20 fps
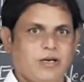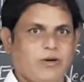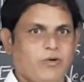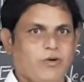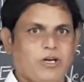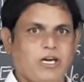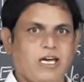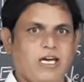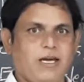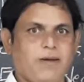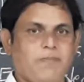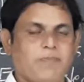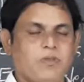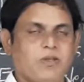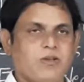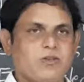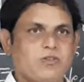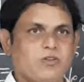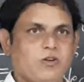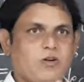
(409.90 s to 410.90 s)
Okay,
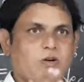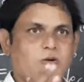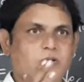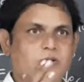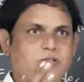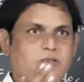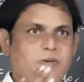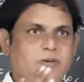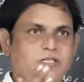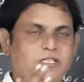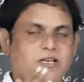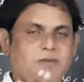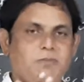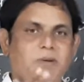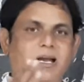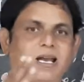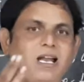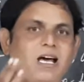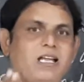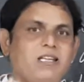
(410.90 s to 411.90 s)
so Sri
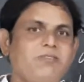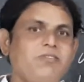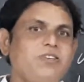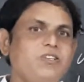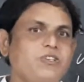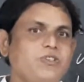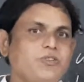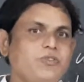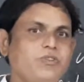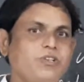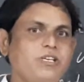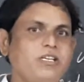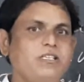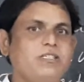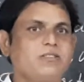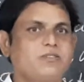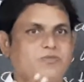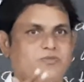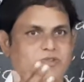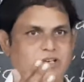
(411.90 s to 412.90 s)
Malladi Vishnu
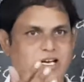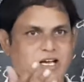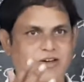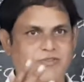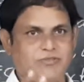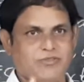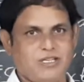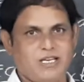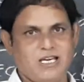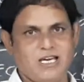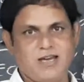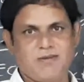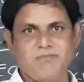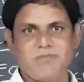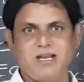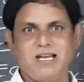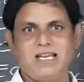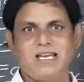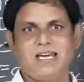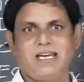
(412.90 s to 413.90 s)
is one of the
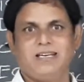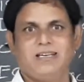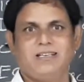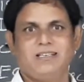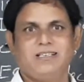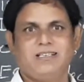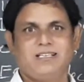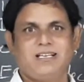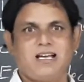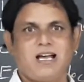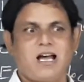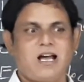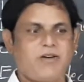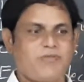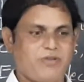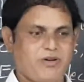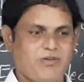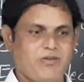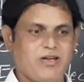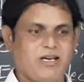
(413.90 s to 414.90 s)
MLA
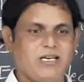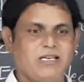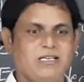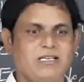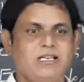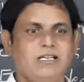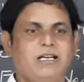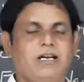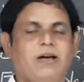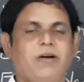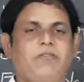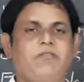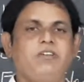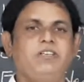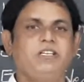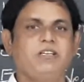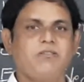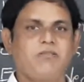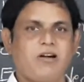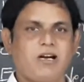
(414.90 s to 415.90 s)
of our
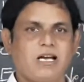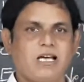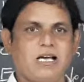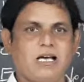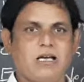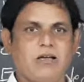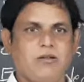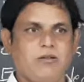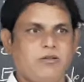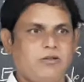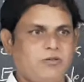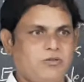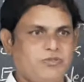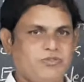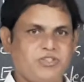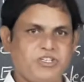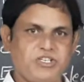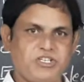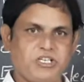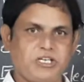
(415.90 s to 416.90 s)
Vijayawada
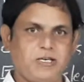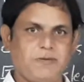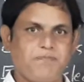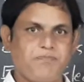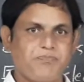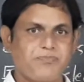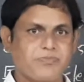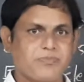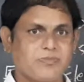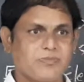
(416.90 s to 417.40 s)
city.